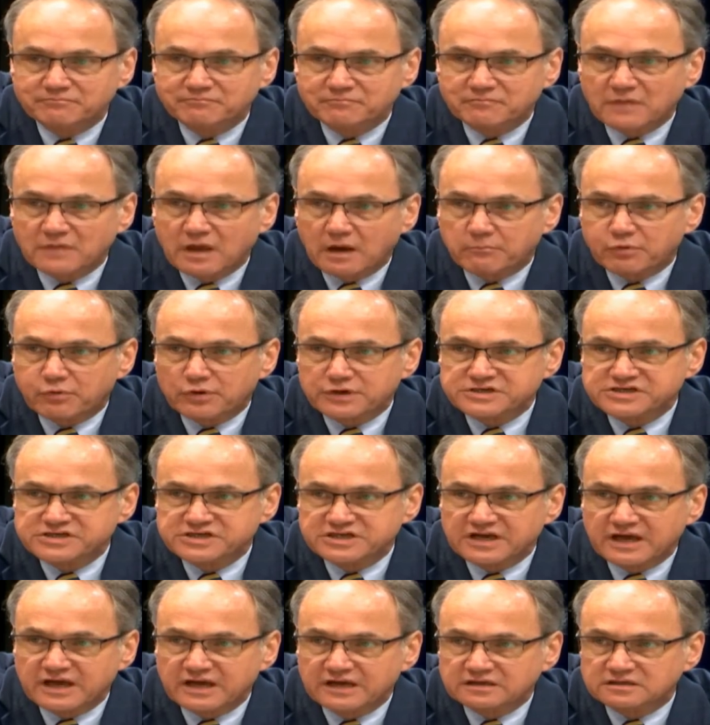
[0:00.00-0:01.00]

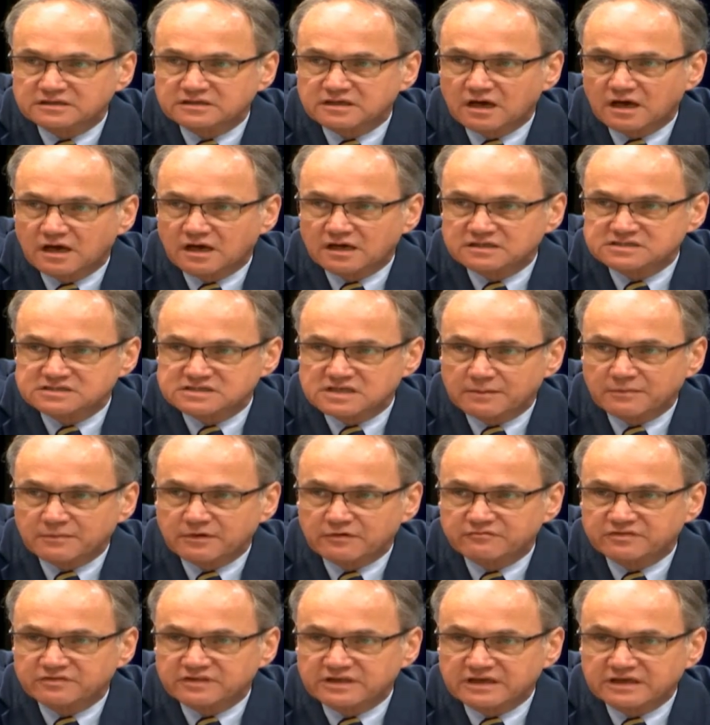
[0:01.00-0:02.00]
appreciate some of
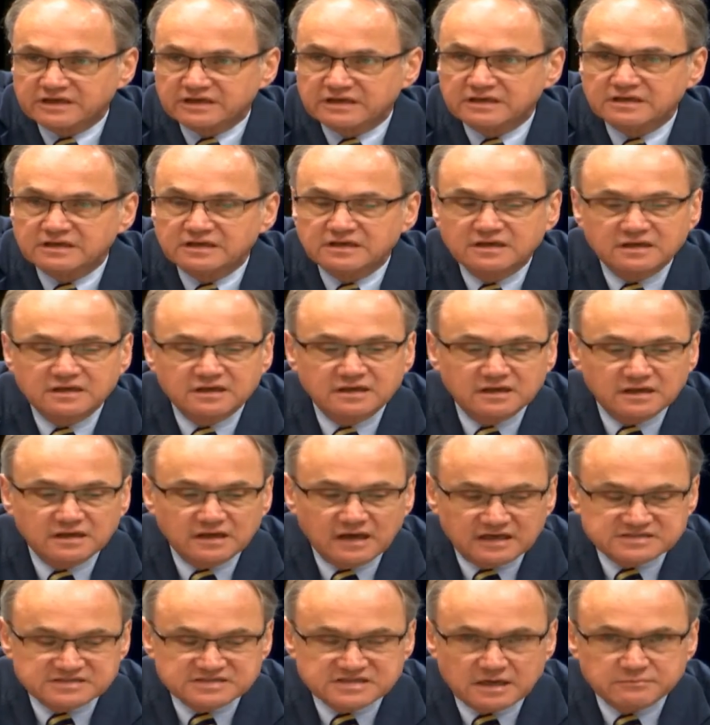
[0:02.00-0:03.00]
the
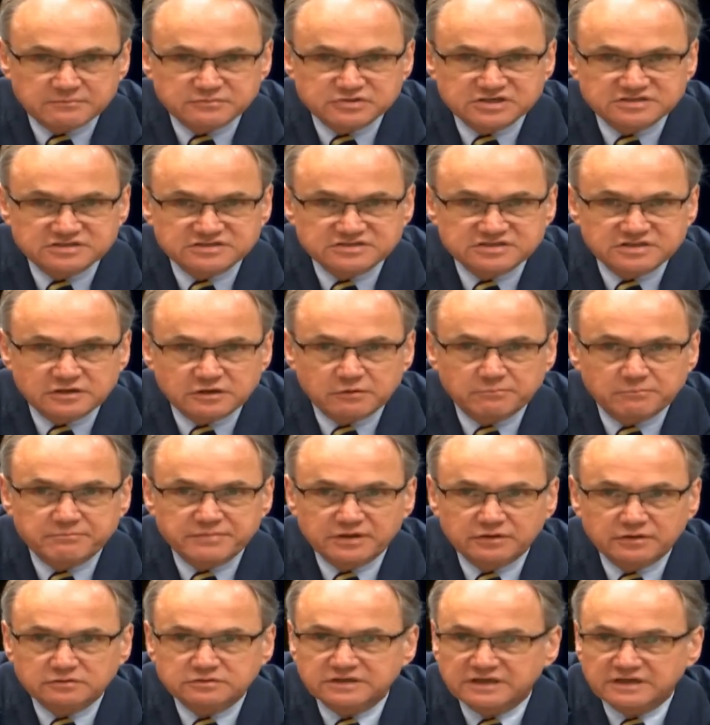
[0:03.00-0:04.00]
assumptions that are
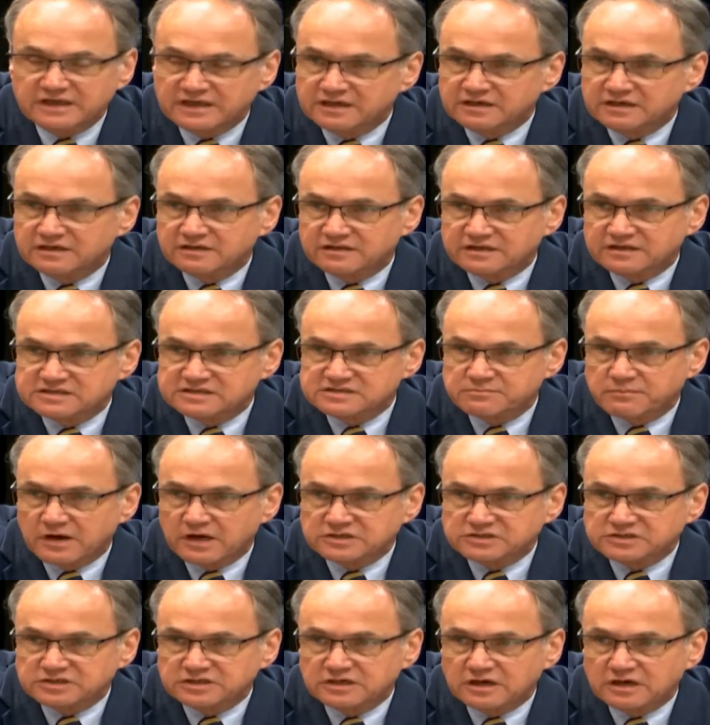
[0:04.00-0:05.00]
built into this
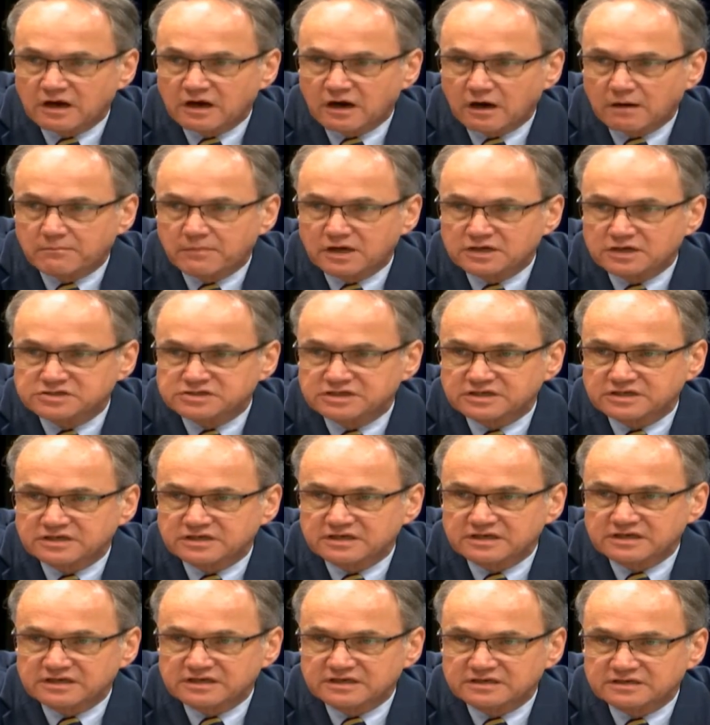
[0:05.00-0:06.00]
budget. Our budget
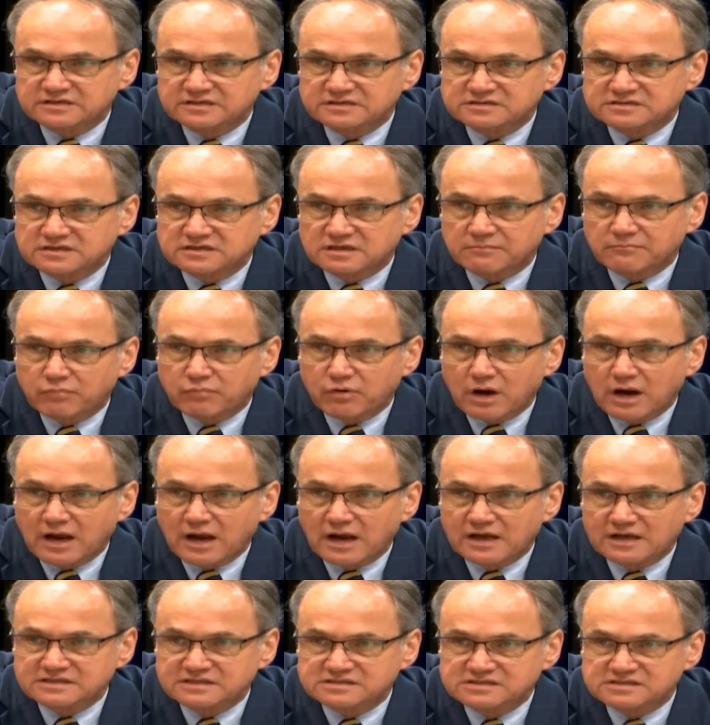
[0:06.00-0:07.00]
is
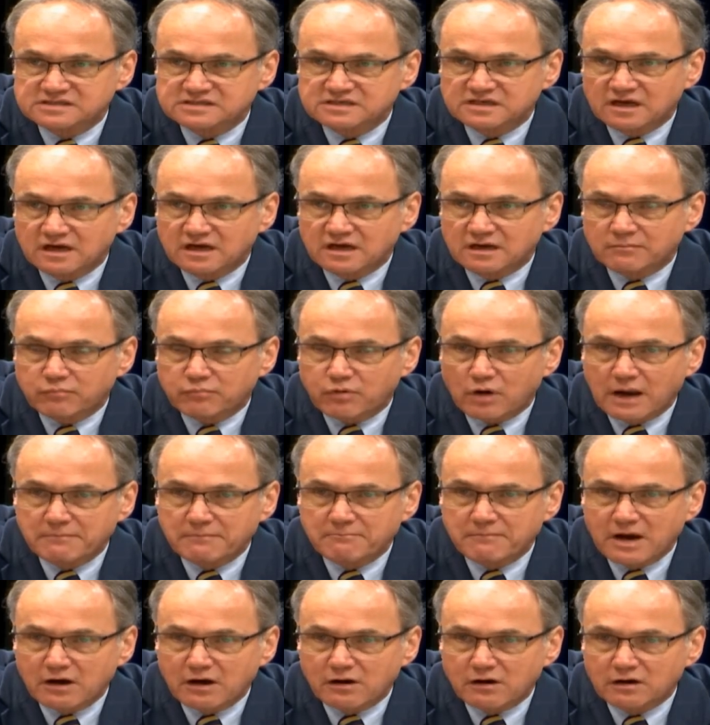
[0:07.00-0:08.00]
comprised
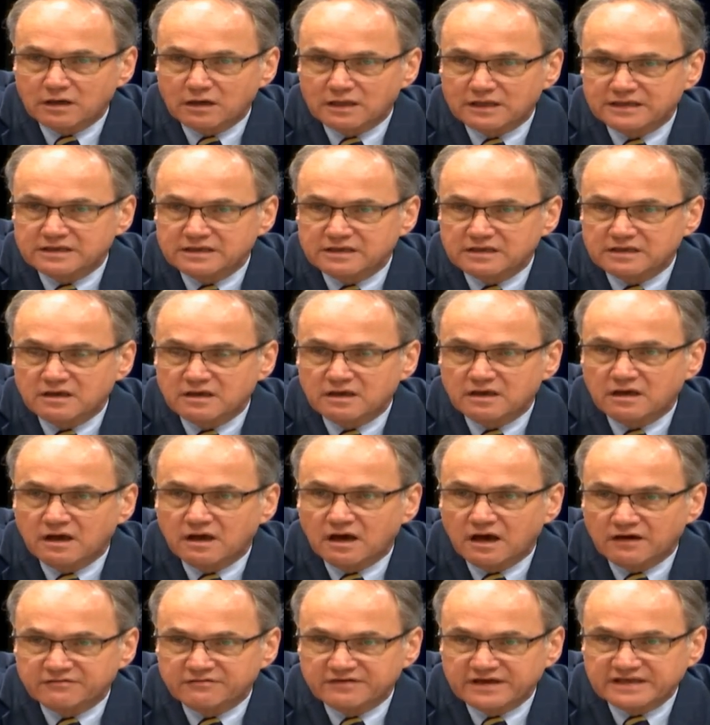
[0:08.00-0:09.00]
primarily
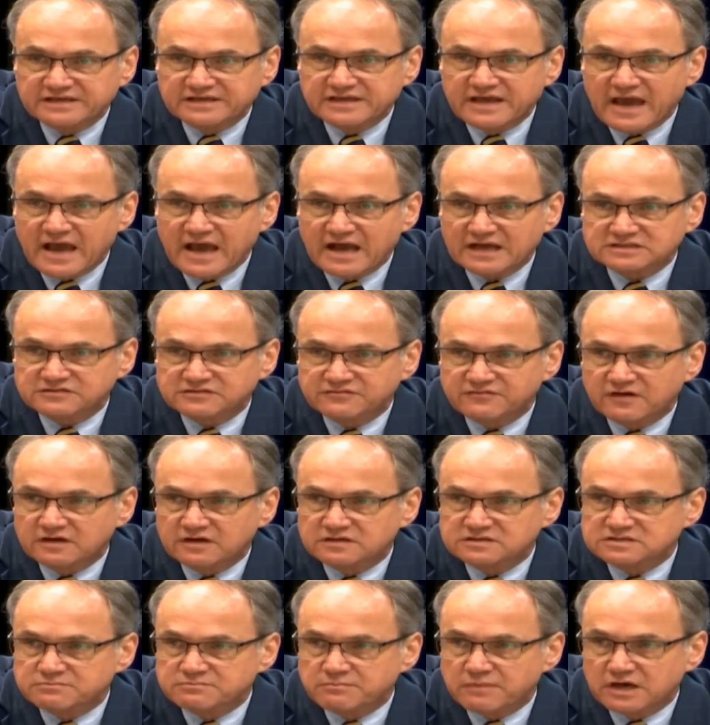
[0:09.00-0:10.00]
of a tax funds
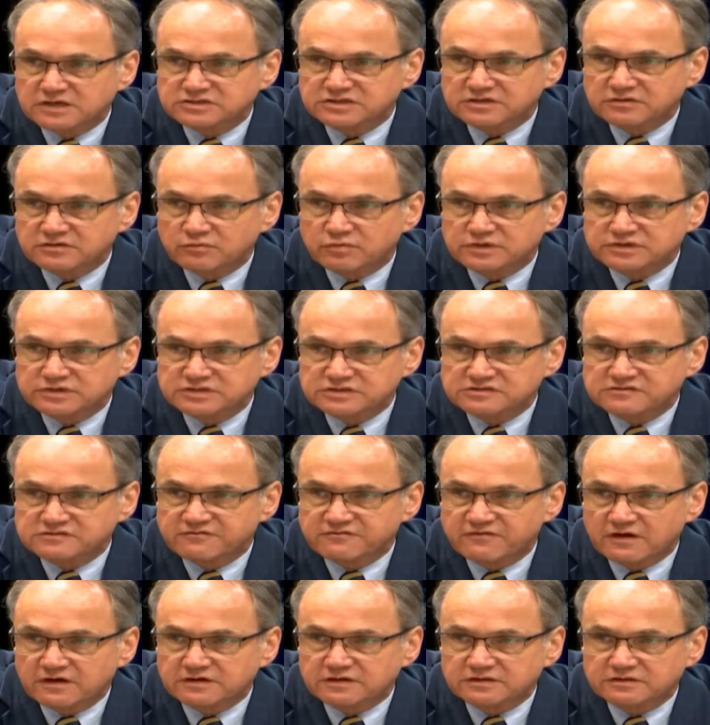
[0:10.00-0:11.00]
budget, which is
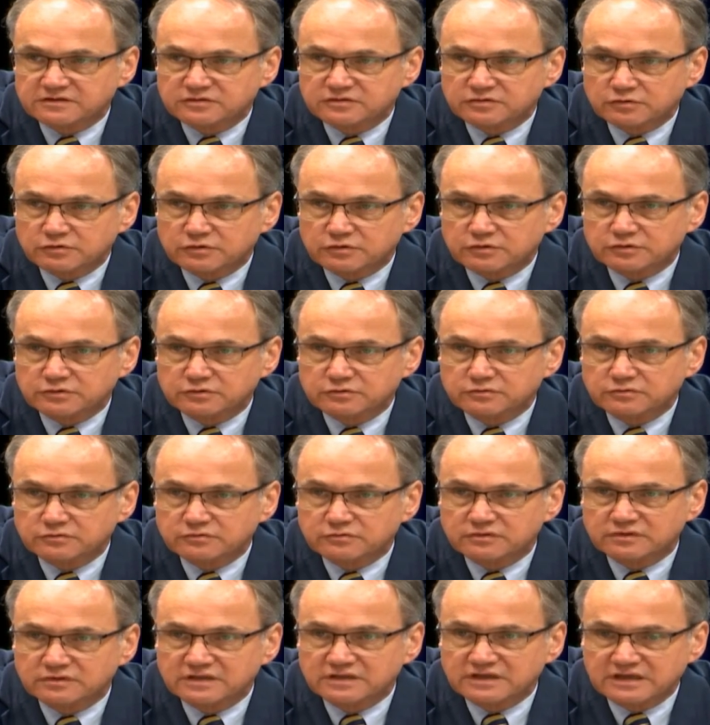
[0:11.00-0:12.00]
funded through
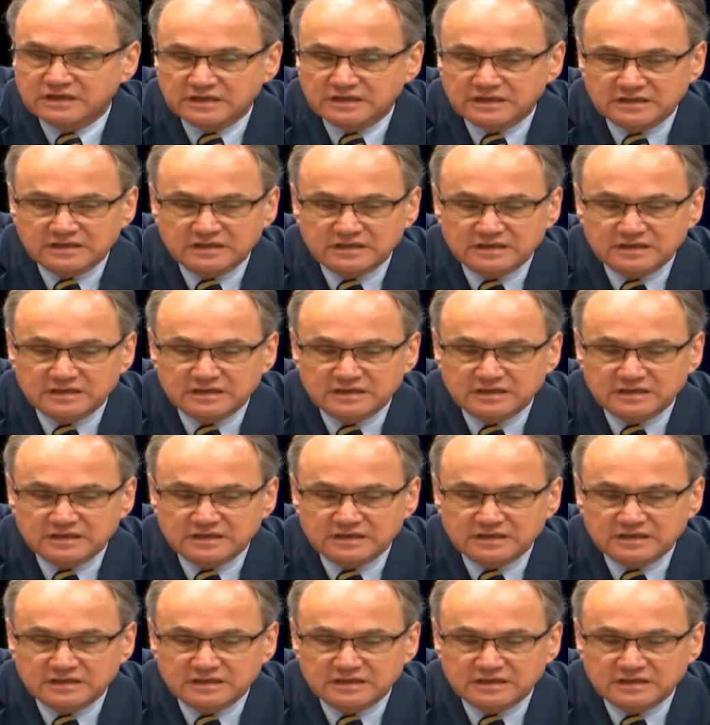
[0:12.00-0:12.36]
the